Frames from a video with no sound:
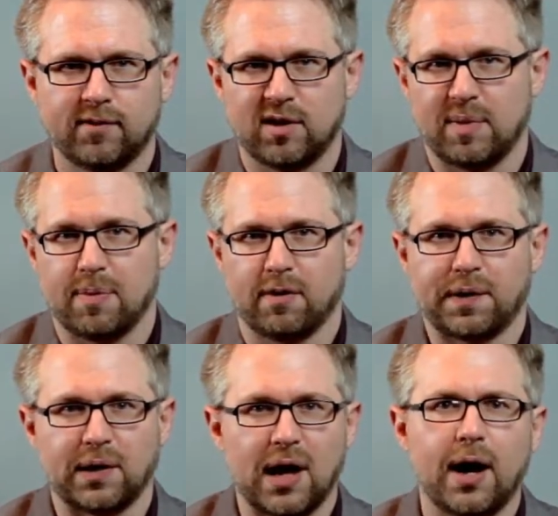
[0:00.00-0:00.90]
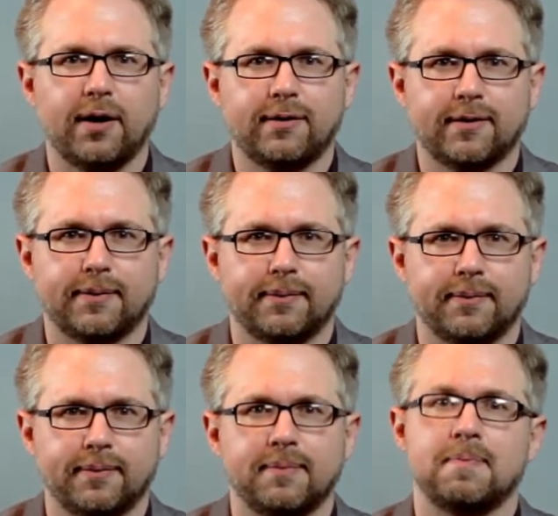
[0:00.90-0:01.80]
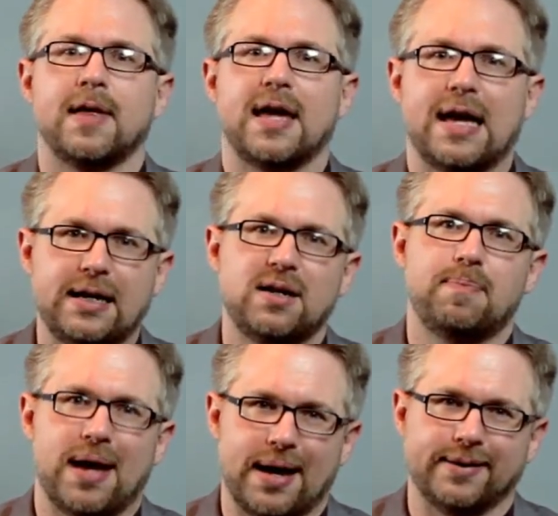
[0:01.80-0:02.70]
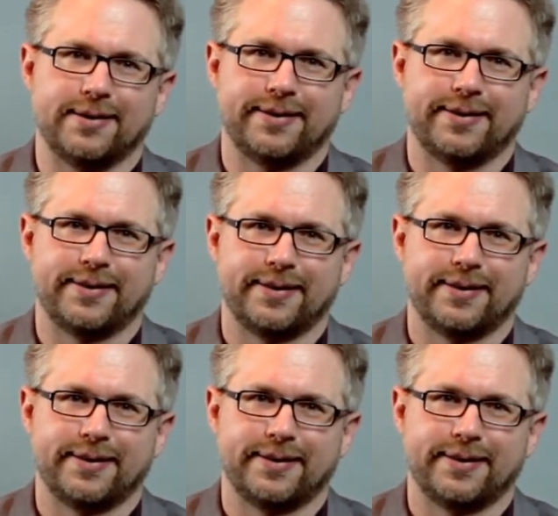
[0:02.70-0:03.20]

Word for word: To be perfectly honest, it depends.